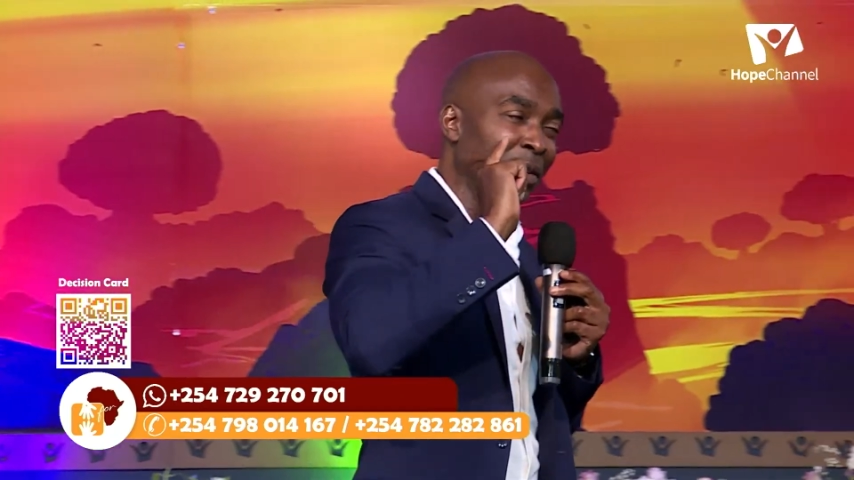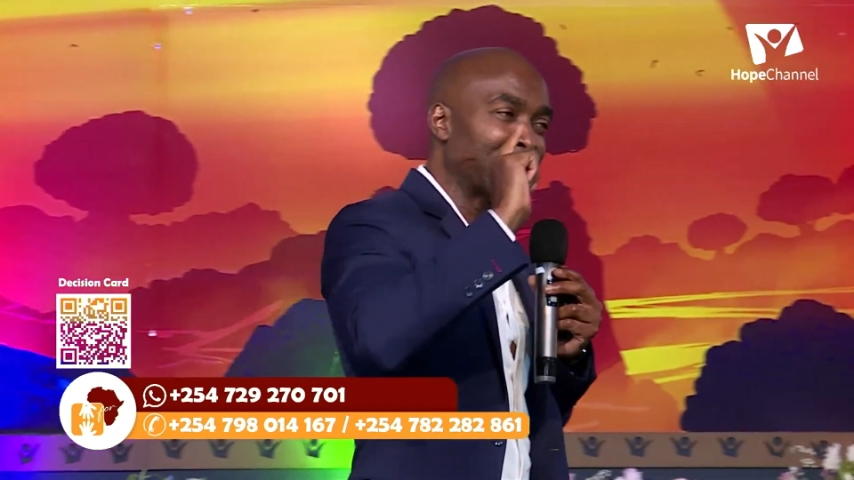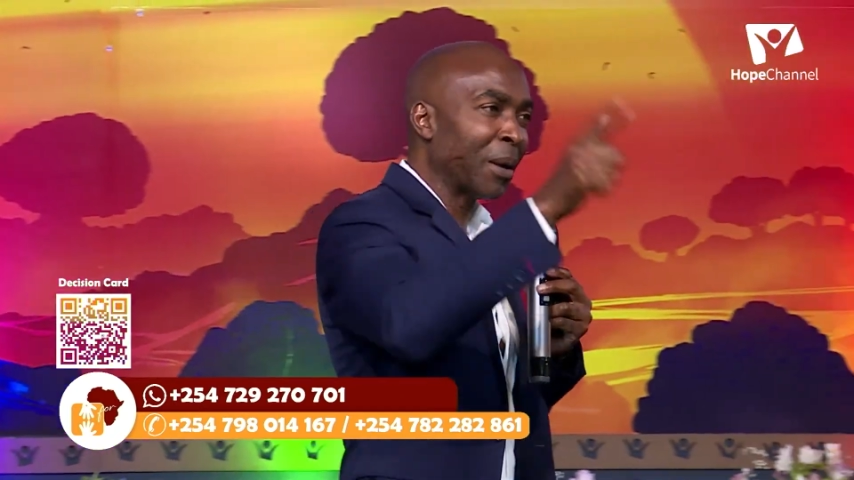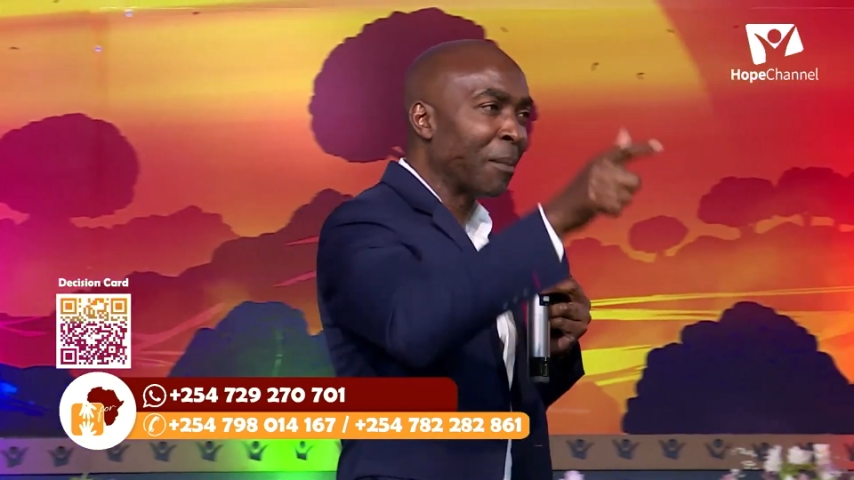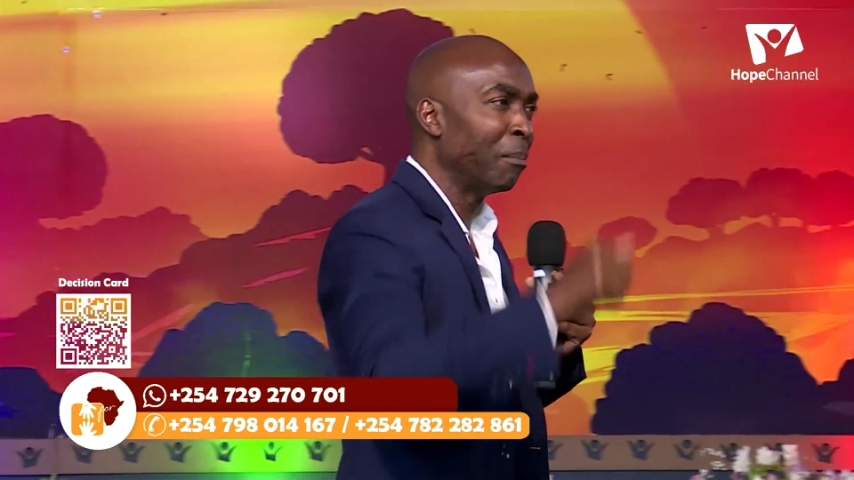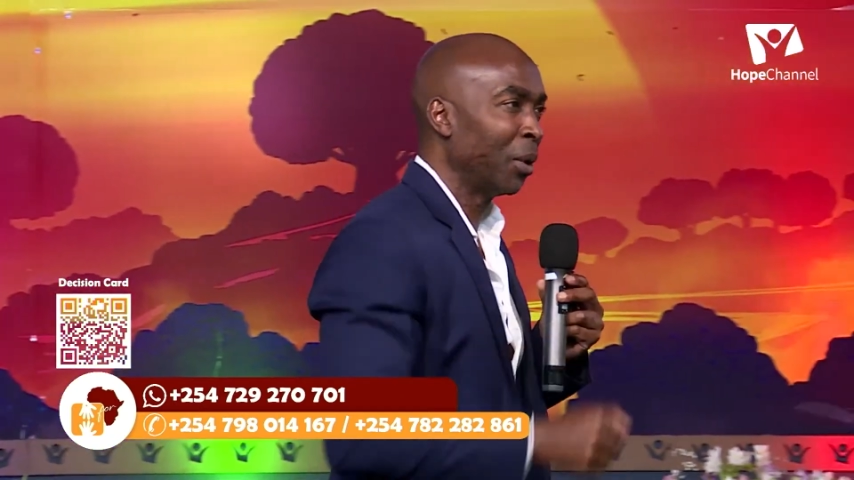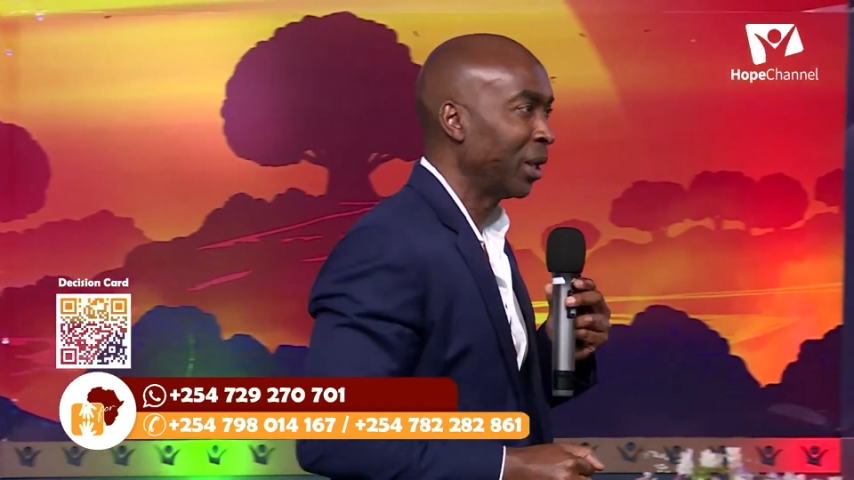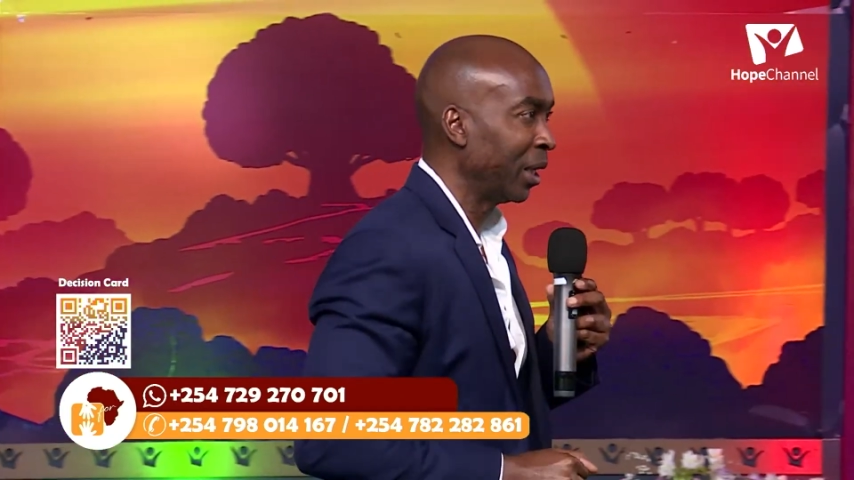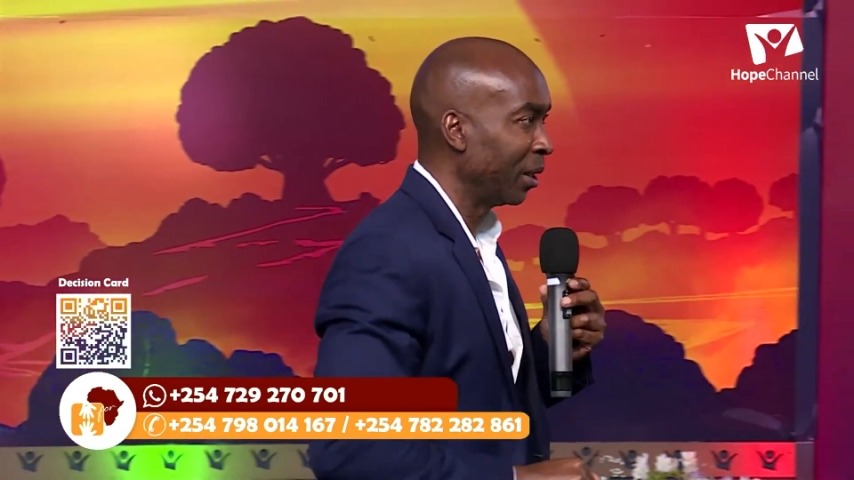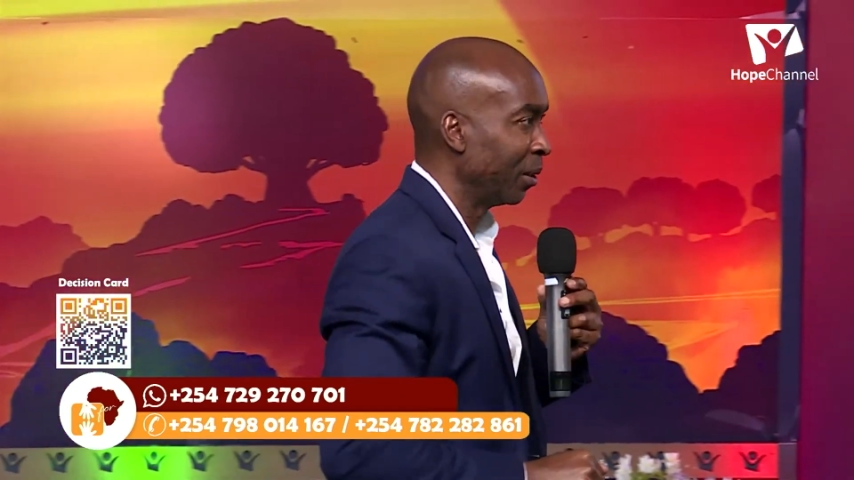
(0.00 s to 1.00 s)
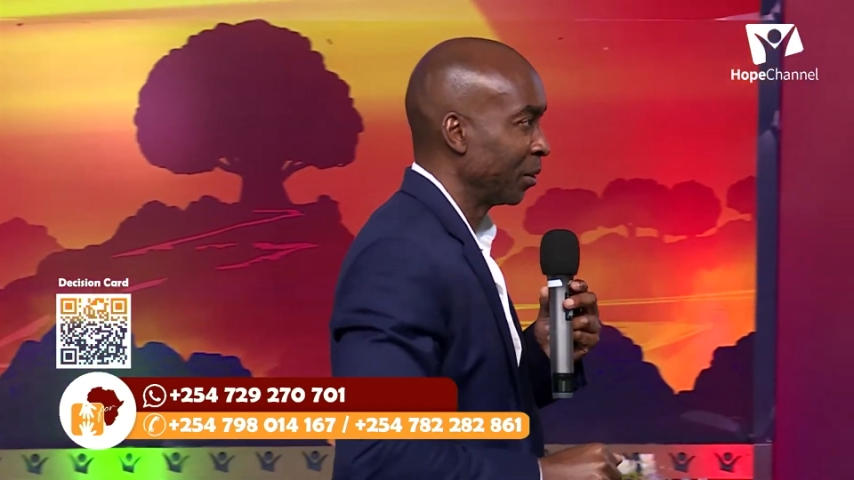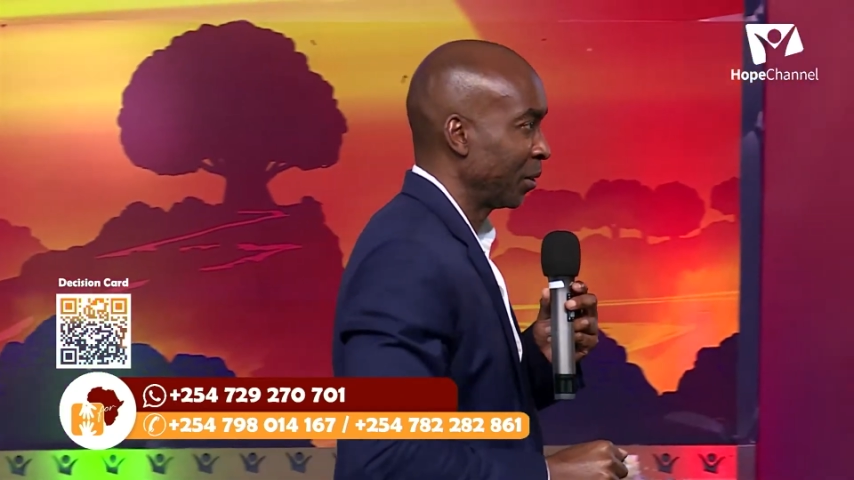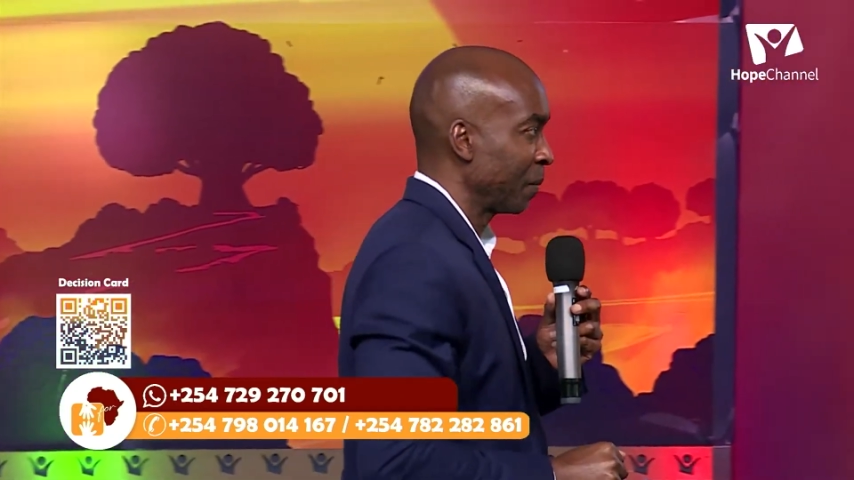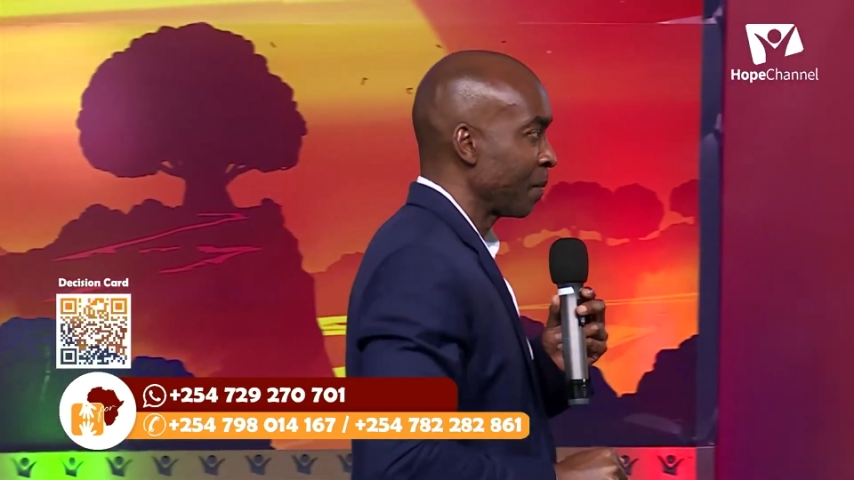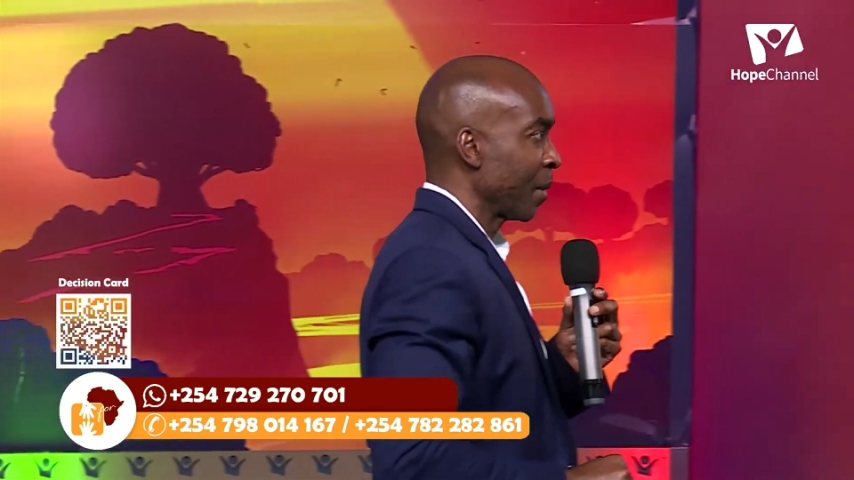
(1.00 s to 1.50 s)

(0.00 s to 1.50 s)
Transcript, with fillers: somebody else.